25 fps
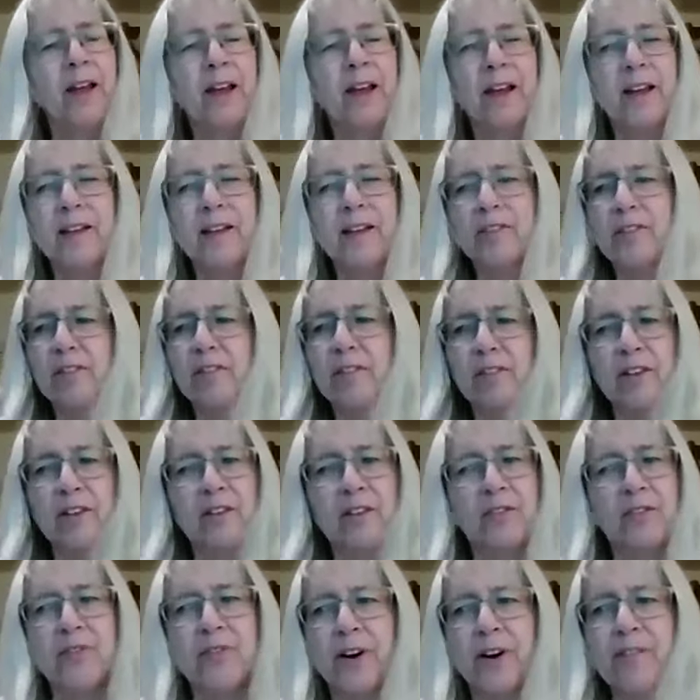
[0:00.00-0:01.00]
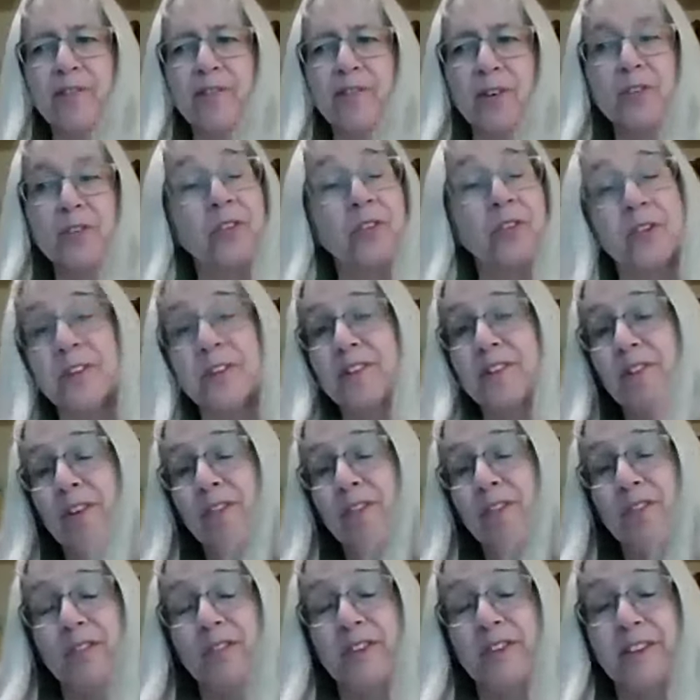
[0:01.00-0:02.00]
It's very versatile. It's
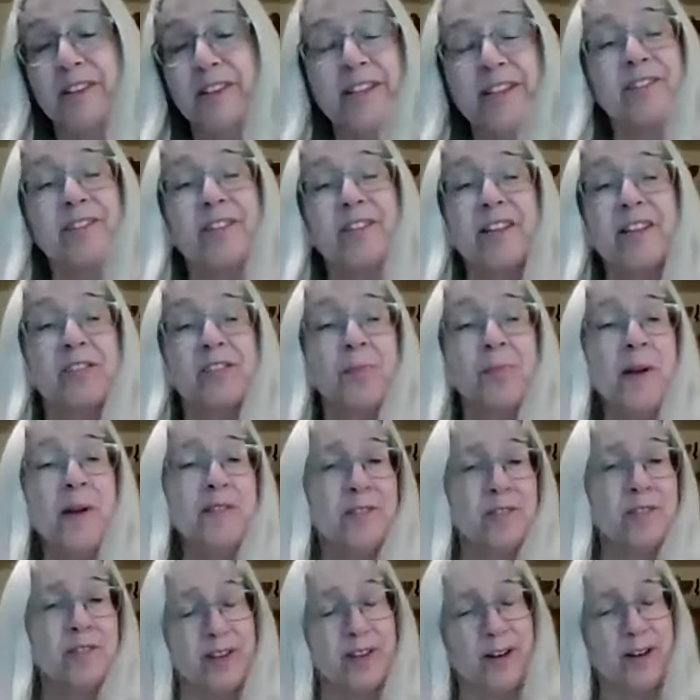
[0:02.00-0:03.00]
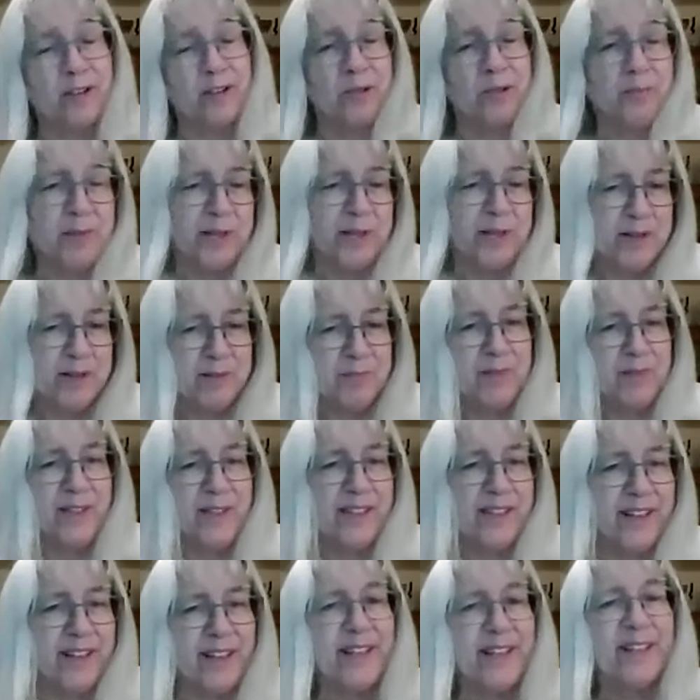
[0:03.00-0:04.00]
also the least expensive color medium to
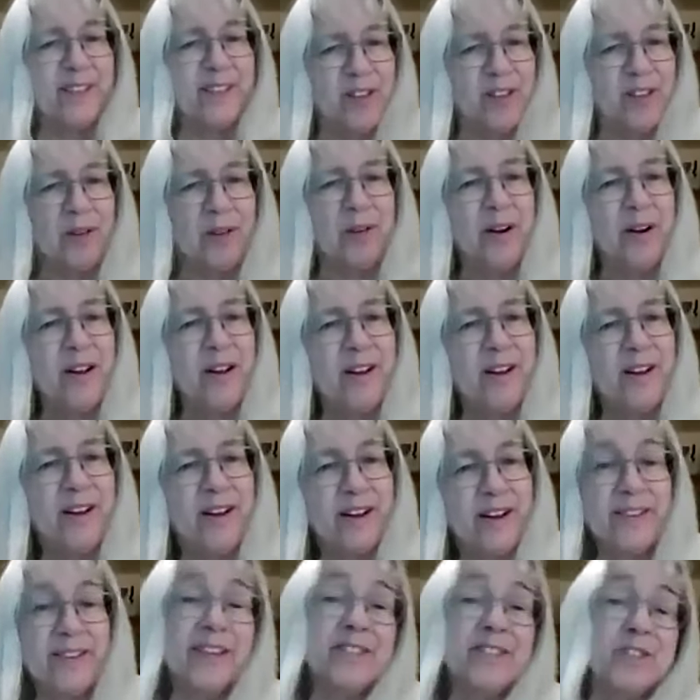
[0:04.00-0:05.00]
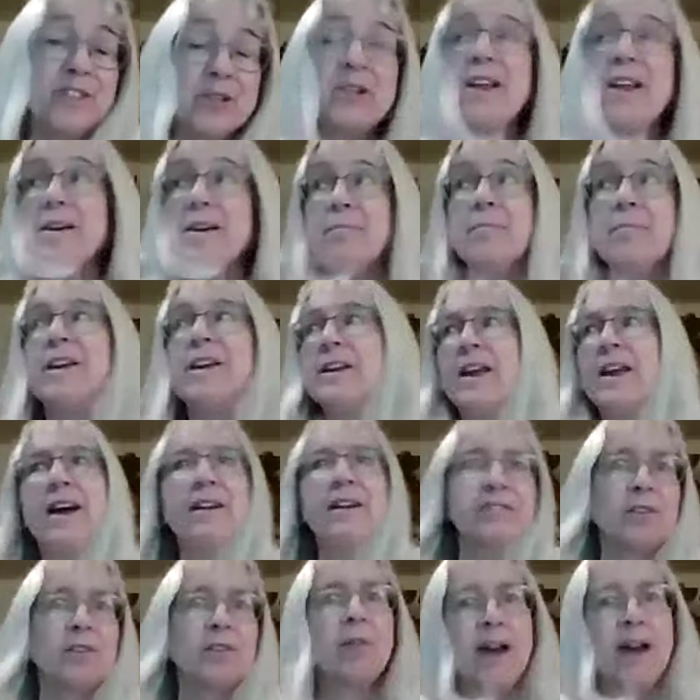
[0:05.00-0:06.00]
get into, unless you're like me and
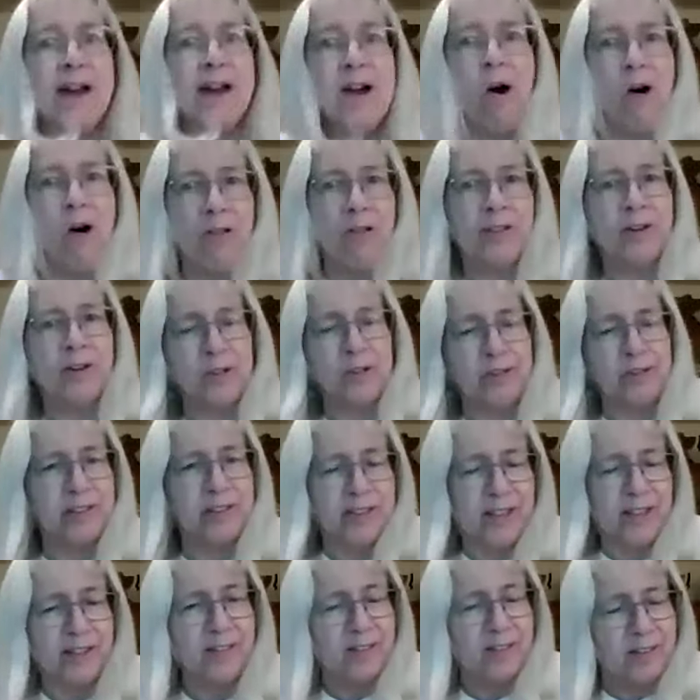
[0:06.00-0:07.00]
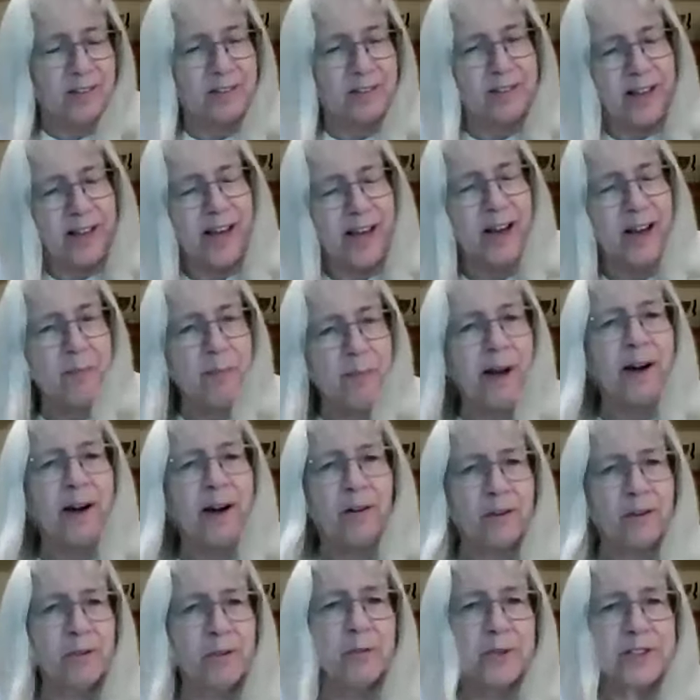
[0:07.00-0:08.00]
have to buy all the good sets as they come
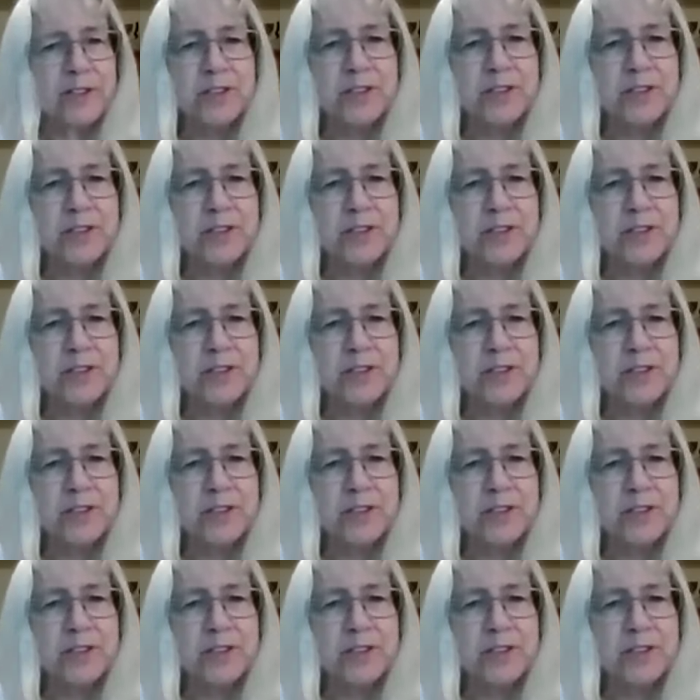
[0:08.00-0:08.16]
out, which